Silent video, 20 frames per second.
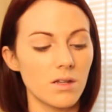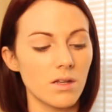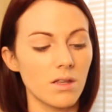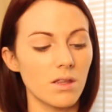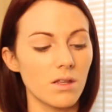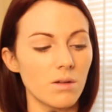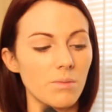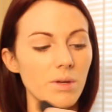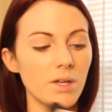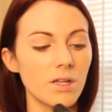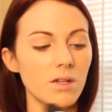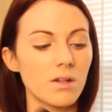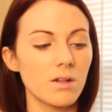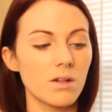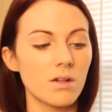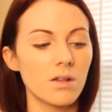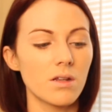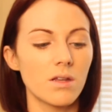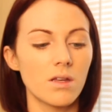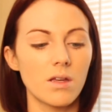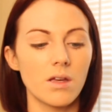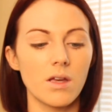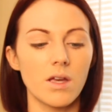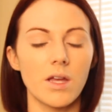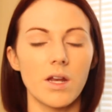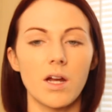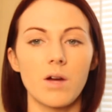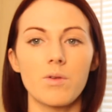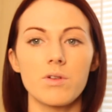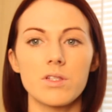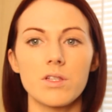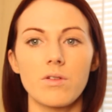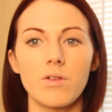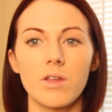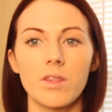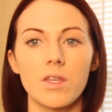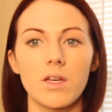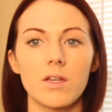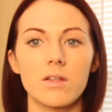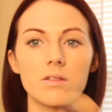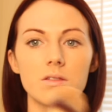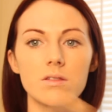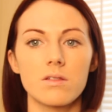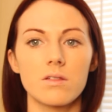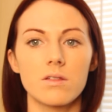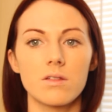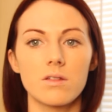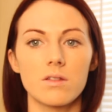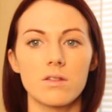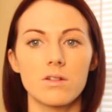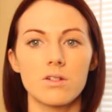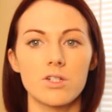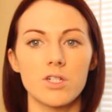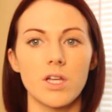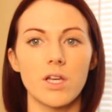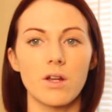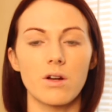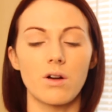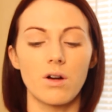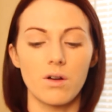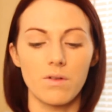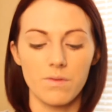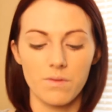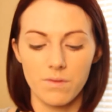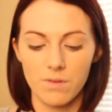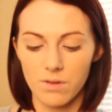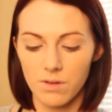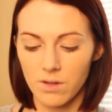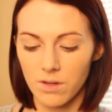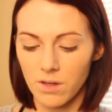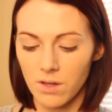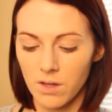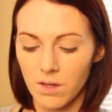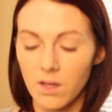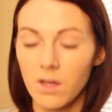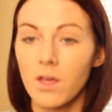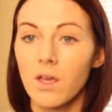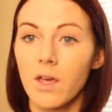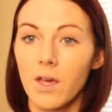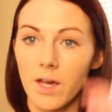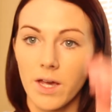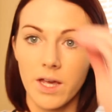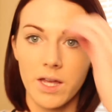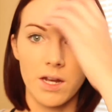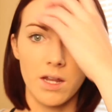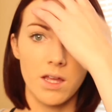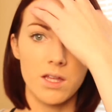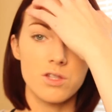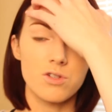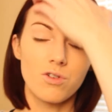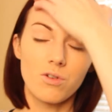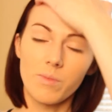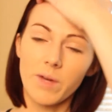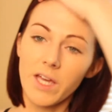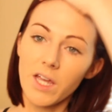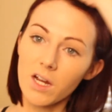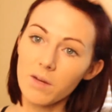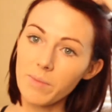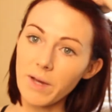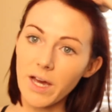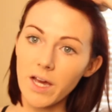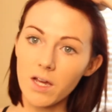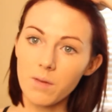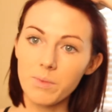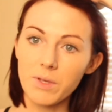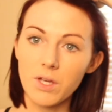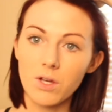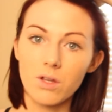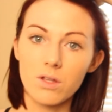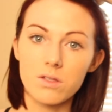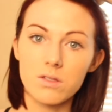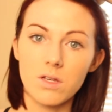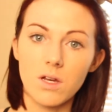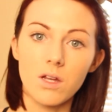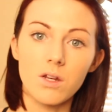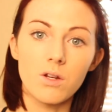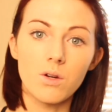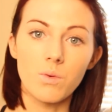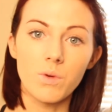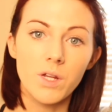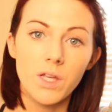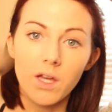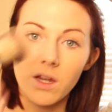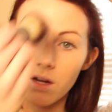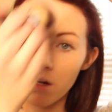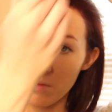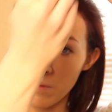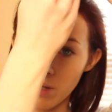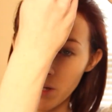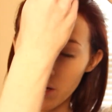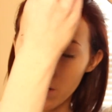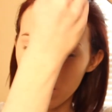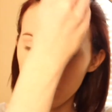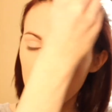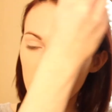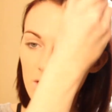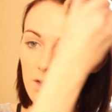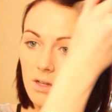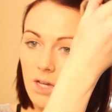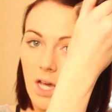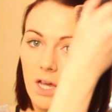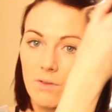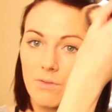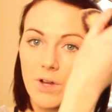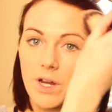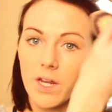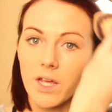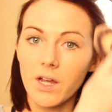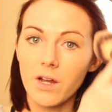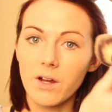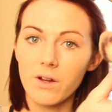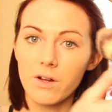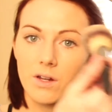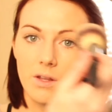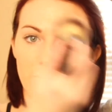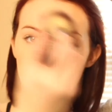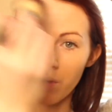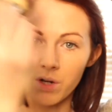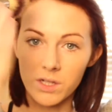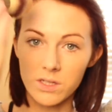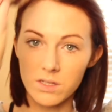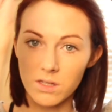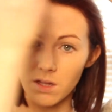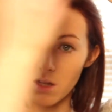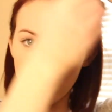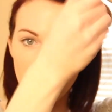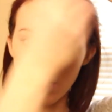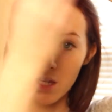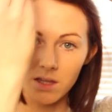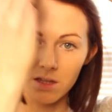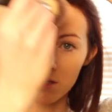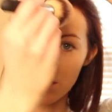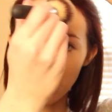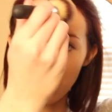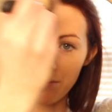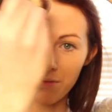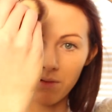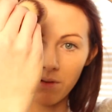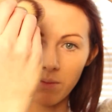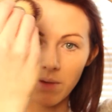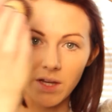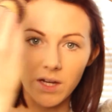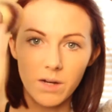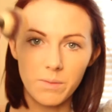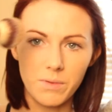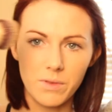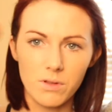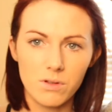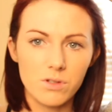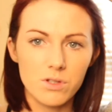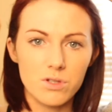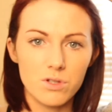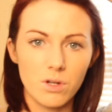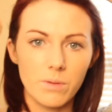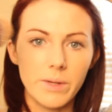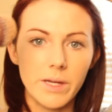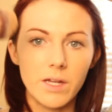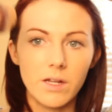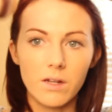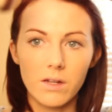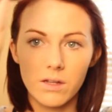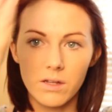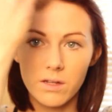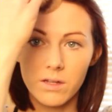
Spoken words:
a little bit, and I always go like this, shake it off. And I like to hold my hair back because I don't want to get it in my hair. I have red hair, and when it's light at the top for my makeup, it looks so bad.